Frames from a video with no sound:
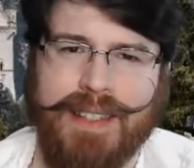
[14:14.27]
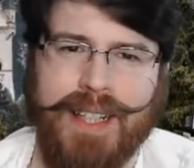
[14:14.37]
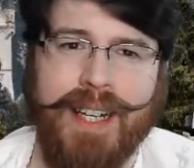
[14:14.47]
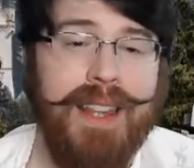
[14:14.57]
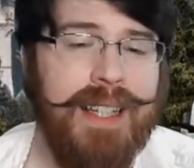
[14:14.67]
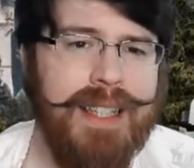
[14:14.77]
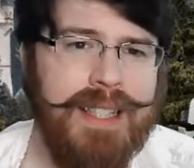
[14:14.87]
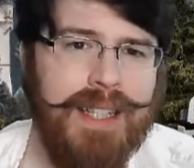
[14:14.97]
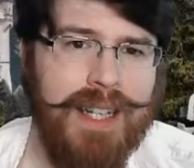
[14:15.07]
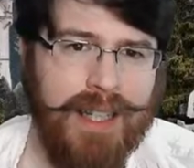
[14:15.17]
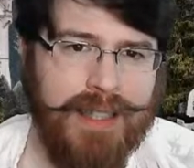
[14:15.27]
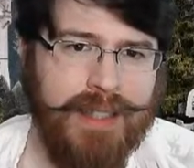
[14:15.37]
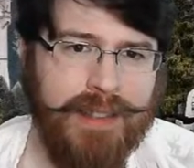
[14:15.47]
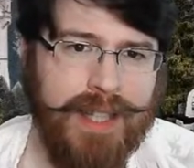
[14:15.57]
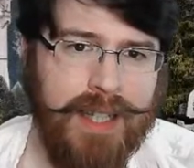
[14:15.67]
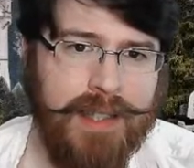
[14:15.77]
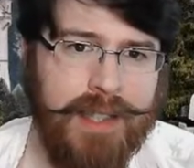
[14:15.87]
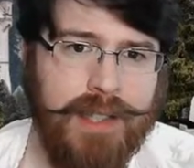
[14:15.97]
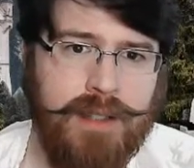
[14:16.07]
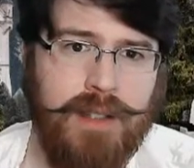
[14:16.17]
think this cocktail takes
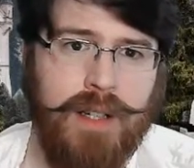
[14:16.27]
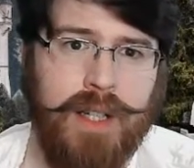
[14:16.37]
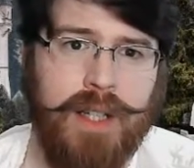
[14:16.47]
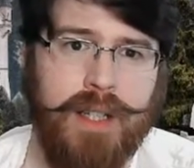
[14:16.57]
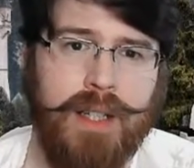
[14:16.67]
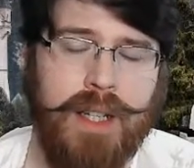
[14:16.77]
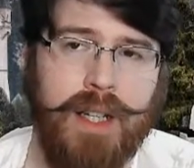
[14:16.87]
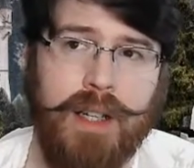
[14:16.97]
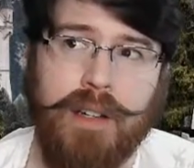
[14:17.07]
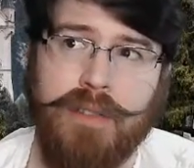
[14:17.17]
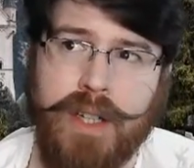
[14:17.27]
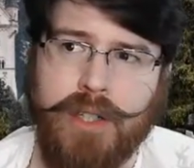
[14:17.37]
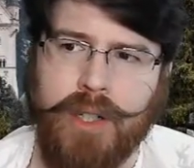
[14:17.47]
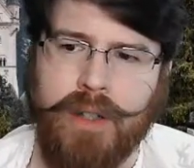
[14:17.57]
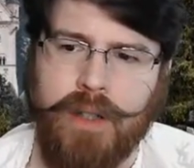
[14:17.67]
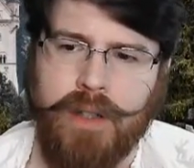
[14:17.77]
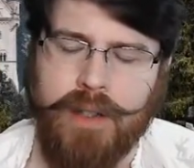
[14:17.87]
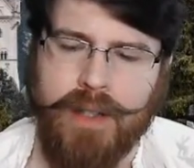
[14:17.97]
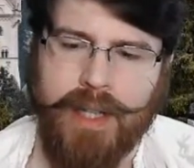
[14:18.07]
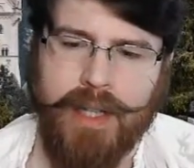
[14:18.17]
us on an adventure
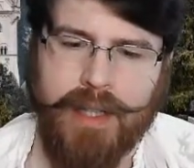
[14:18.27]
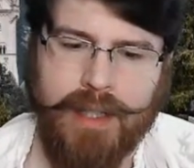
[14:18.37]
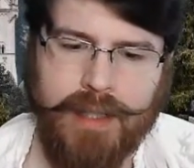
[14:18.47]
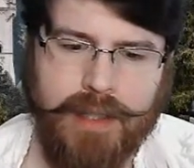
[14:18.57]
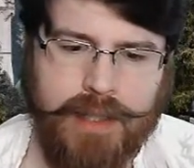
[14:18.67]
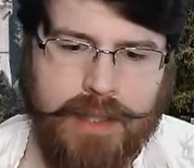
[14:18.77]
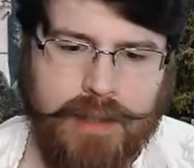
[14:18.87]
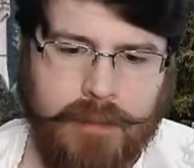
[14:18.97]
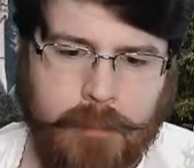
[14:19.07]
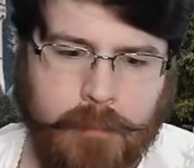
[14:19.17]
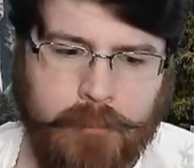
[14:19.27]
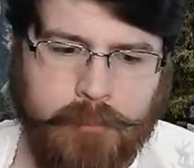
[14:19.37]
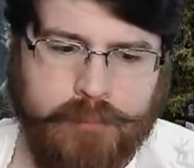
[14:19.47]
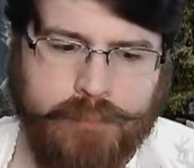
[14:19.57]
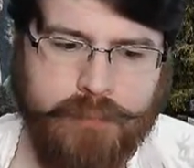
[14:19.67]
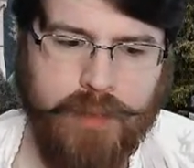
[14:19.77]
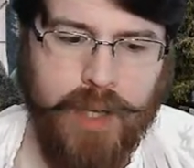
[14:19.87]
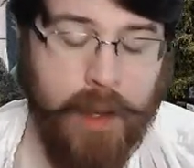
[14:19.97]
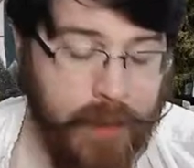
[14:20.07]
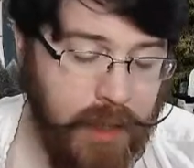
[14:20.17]
that is,
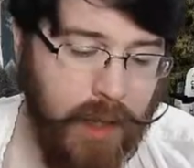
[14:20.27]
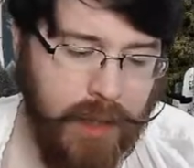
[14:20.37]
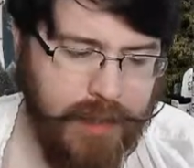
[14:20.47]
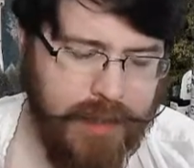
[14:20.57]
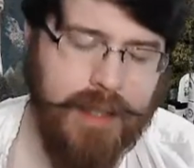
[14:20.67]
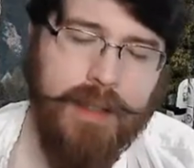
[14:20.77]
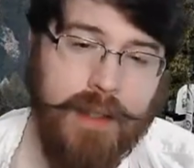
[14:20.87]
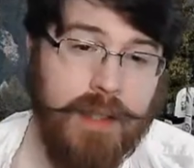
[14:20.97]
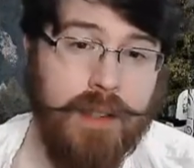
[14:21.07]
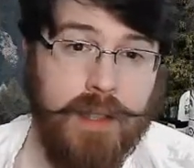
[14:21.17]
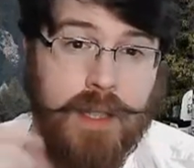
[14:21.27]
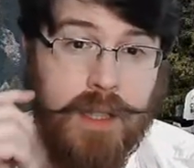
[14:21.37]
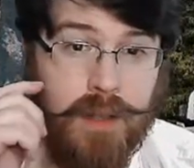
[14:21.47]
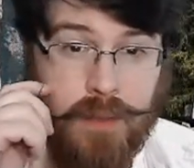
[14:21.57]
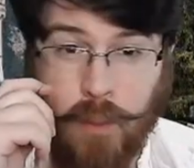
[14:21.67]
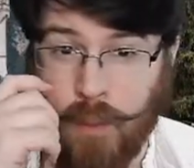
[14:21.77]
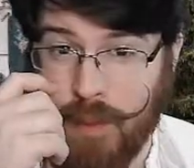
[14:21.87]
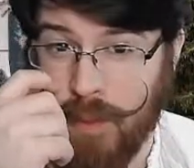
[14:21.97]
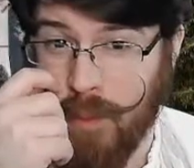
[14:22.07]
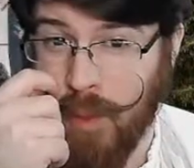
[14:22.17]
I mean, honestly, the
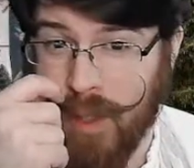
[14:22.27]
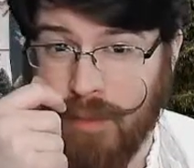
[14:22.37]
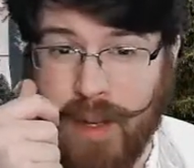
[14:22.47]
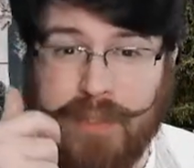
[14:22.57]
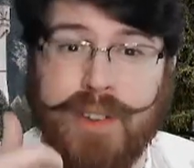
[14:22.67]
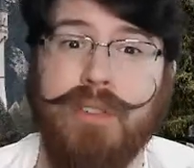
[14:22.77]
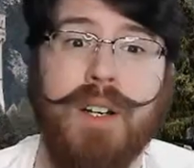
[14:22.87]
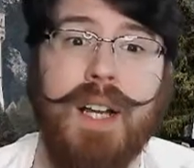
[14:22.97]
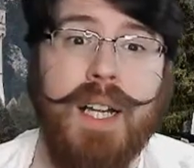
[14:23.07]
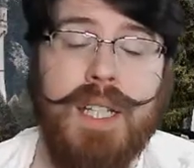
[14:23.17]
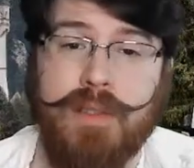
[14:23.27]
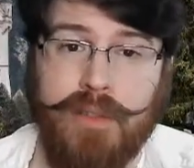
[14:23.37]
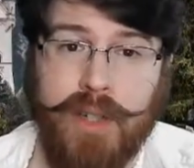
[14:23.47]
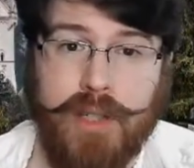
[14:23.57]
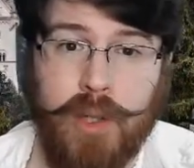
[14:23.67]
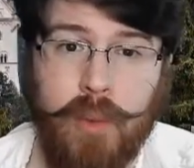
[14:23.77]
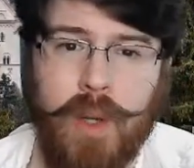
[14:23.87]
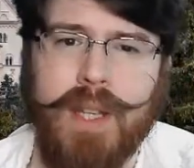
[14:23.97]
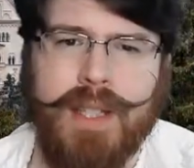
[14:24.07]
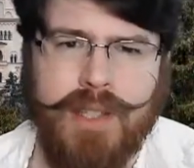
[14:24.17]
one of my favorite kinds of adventure,
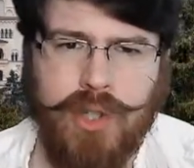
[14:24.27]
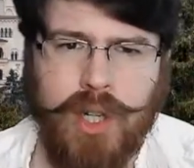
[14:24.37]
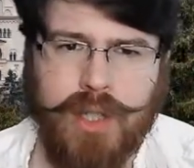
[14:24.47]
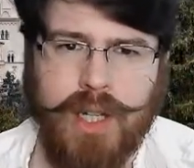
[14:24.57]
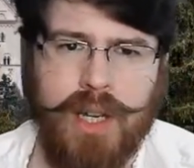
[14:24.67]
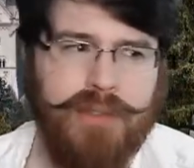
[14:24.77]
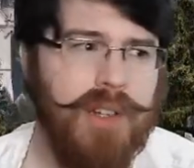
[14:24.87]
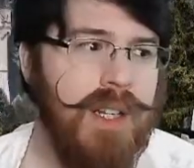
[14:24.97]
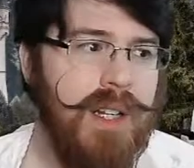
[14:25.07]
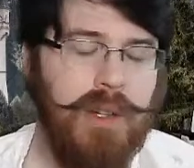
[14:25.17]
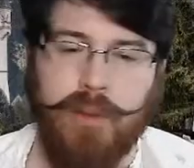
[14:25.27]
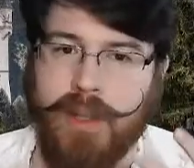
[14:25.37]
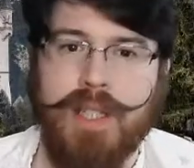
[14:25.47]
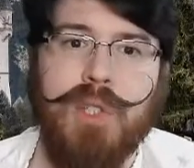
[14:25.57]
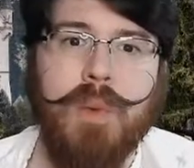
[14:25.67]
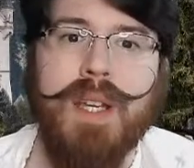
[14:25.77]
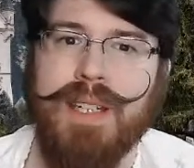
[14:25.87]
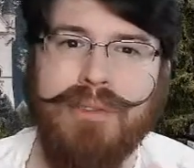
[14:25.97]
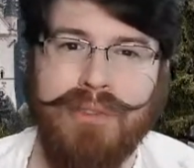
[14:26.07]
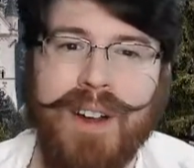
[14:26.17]
one that starts off really sweet
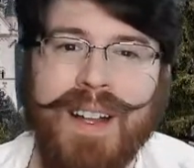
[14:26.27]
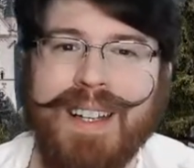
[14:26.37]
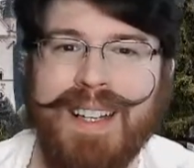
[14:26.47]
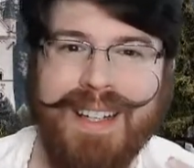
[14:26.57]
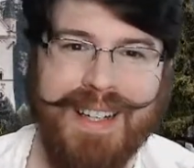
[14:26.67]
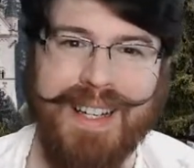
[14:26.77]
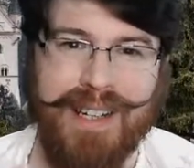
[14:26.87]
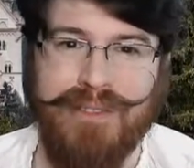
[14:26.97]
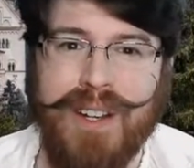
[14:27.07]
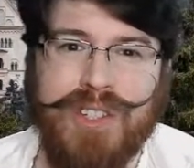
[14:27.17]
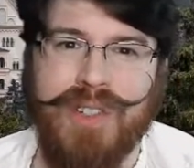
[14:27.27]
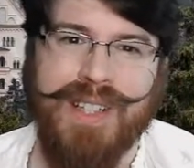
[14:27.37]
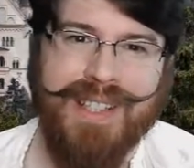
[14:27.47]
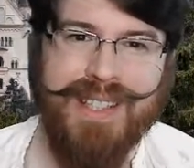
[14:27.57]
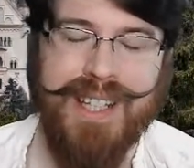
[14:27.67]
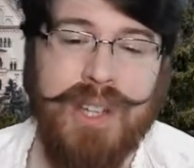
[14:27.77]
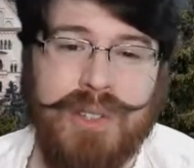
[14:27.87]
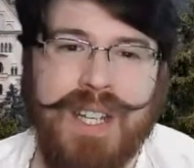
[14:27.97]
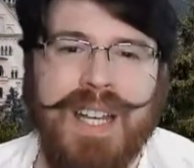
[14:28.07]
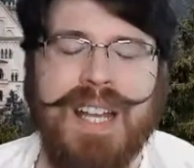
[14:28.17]
and fun and adventurous and
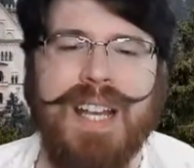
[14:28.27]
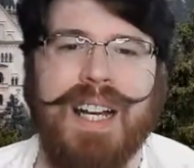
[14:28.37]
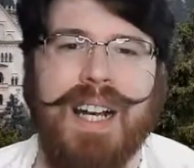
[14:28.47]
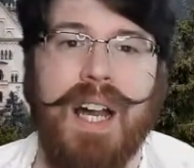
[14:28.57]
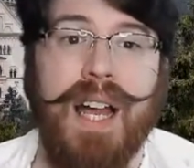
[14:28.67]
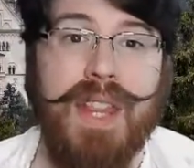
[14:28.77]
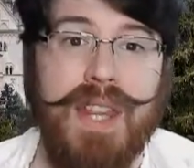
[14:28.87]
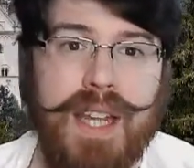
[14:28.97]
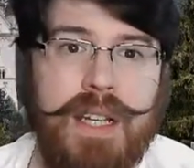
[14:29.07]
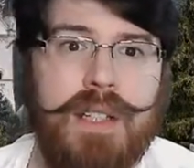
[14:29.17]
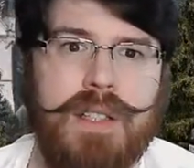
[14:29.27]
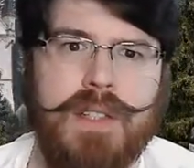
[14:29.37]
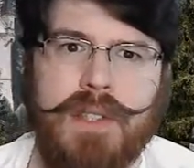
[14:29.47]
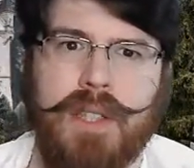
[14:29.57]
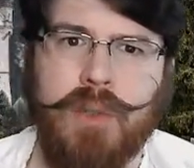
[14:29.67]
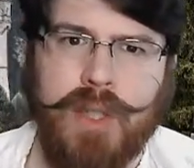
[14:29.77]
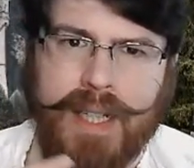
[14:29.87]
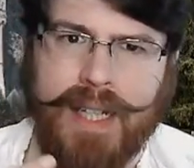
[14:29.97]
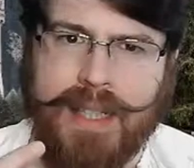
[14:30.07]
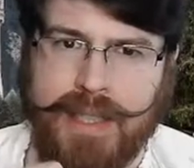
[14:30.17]
cute, and then slowly
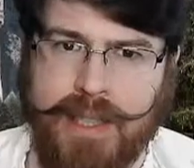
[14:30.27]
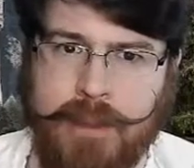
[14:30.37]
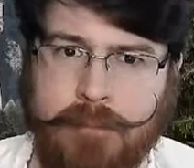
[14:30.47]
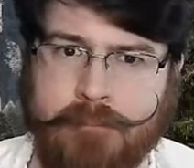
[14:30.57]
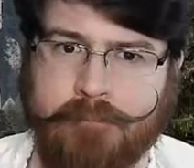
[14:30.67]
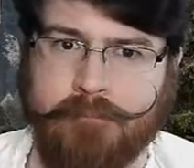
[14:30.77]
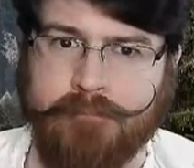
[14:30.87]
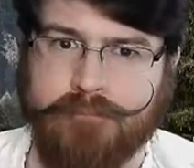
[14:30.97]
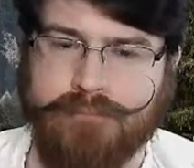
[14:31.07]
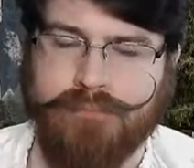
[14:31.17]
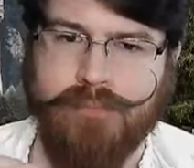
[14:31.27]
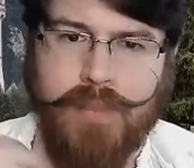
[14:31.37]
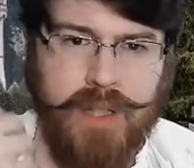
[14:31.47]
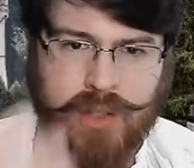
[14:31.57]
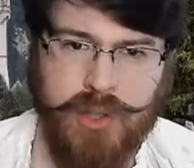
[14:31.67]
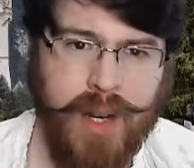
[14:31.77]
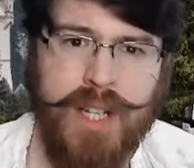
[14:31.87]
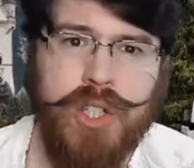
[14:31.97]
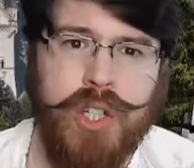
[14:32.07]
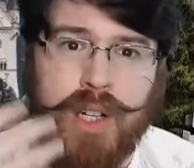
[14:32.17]
gets
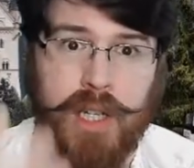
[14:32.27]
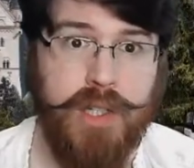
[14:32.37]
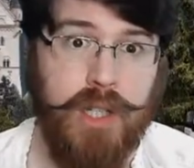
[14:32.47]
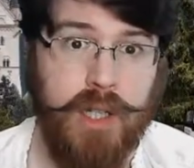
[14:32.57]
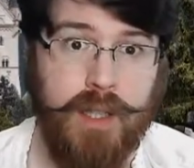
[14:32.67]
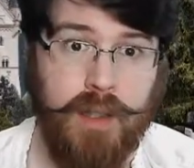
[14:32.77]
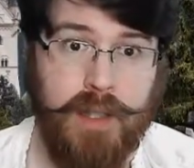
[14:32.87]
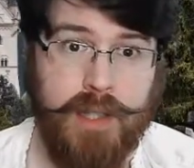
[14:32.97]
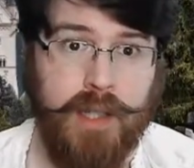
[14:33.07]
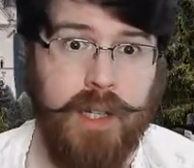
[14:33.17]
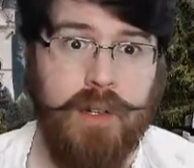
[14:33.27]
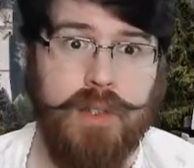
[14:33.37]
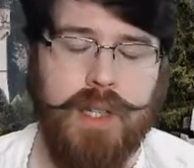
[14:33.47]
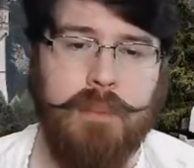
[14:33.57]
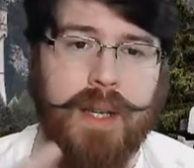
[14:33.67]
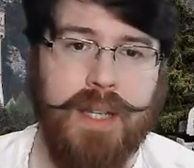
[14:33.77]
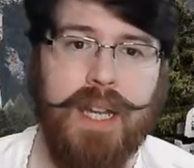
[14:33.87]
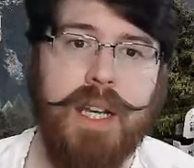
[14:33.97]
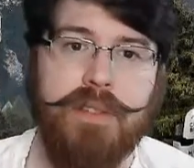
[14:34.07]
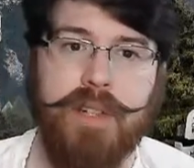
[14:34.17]
stranger and darker as it goes, and by the
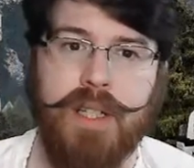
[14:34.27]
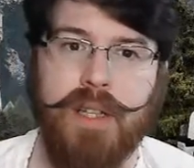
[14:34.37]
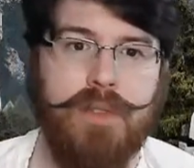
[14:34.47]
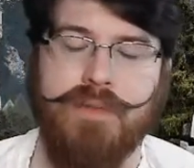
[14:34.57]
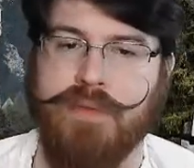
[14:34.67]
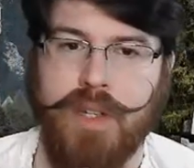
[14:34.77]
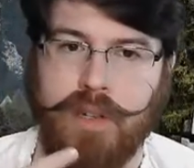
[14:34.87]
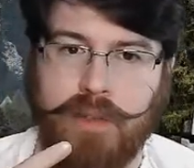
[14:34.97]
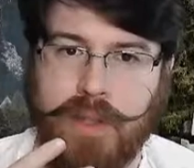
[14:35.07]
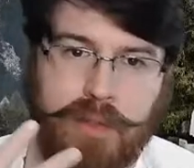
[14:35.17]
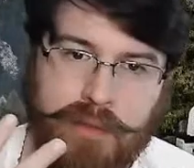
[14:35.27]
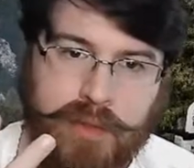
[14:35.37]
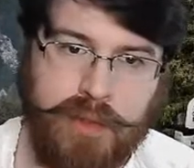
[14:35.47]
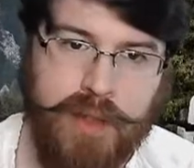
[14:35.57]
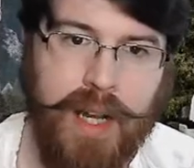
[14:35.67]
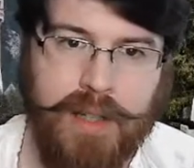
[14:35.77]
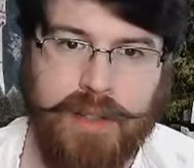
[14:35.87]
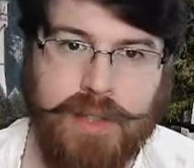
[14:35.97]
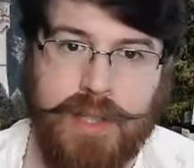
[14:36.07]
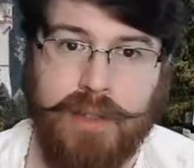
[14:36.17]
end of it, you've gotten
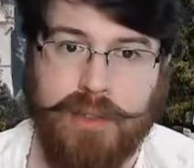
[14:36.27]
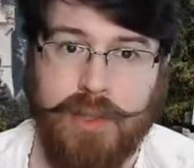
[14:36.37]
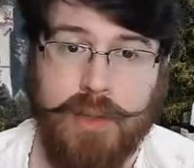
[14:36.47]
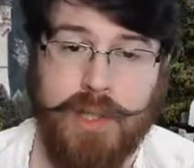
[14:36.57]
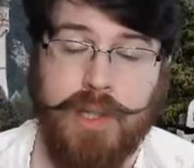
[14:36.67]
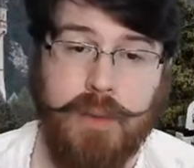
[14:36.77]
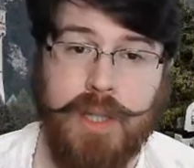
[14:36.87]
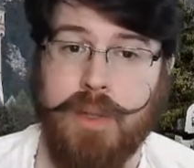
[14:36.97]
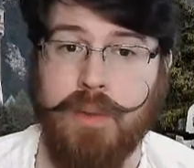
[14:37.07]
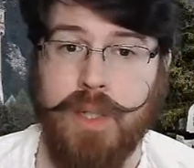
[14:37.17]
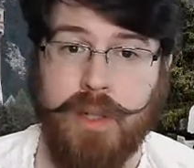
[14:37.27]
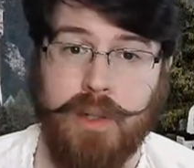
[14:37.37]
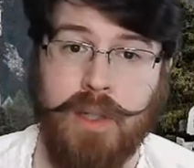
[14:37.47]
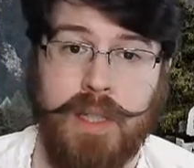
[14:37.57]
yourself into a situation where you're,